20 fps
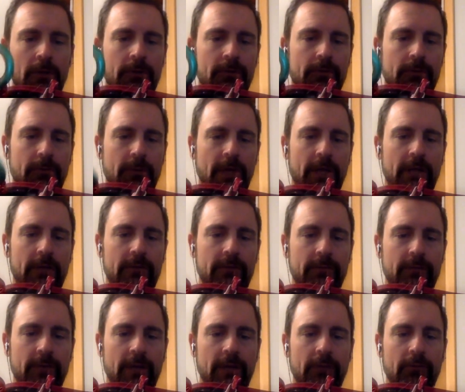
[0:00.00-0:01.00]
to
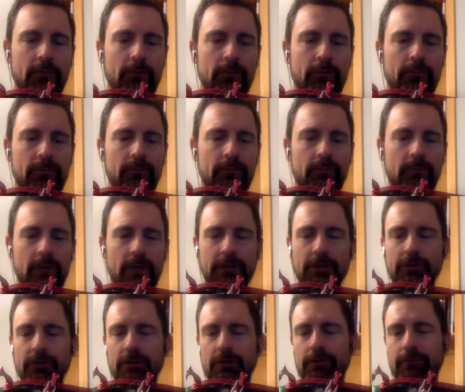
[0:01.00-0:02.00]
make room,
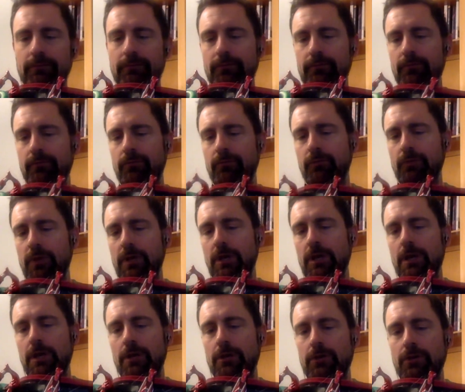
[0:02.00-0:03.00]
and you can
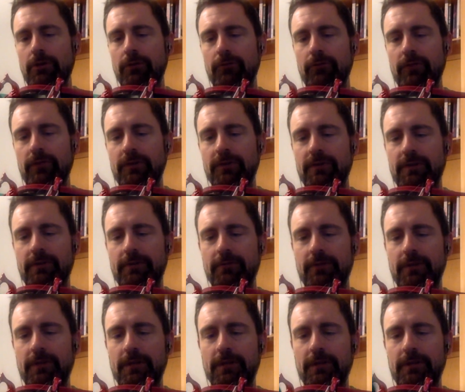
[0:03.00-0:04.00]
fit stuff
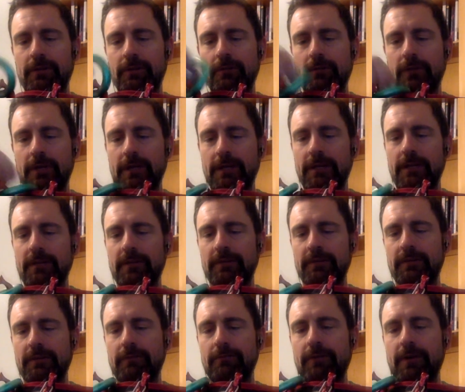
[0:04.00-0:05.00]
in and get
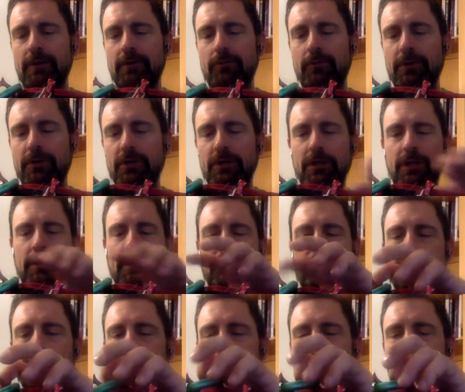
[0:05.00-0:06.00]
stuff out when you need
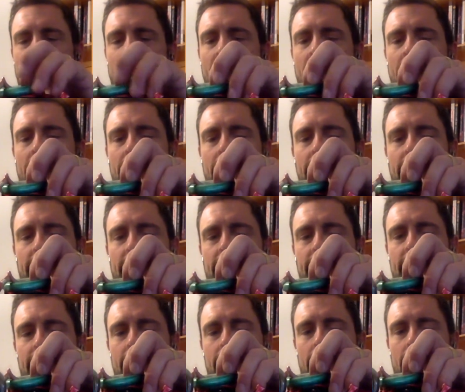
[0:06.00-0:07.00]
it. You
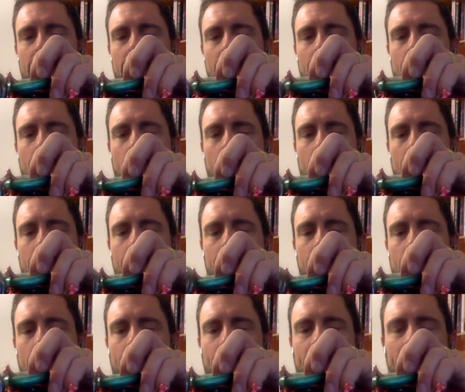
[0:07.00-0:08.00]

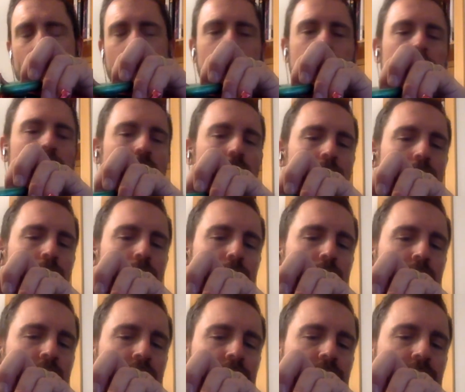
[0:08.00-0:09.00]
won't be able to
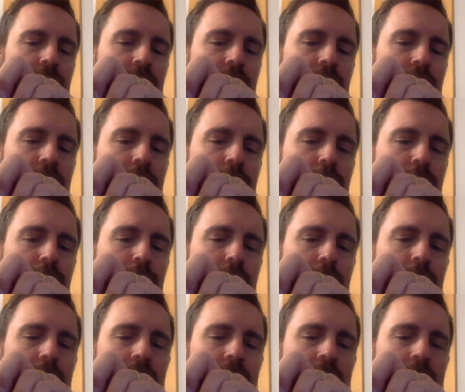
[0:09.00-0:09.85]
necessarily flip